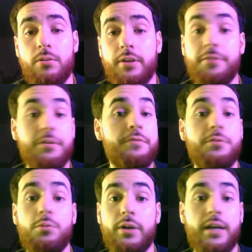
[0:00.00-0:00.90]
even if you
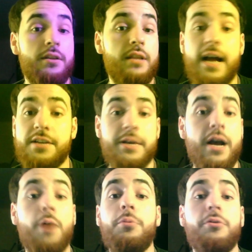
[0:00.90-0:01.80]
look at the last
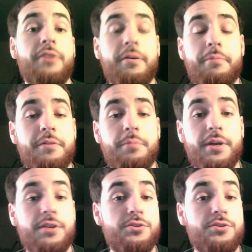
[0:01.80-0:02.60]
couple of MVPs,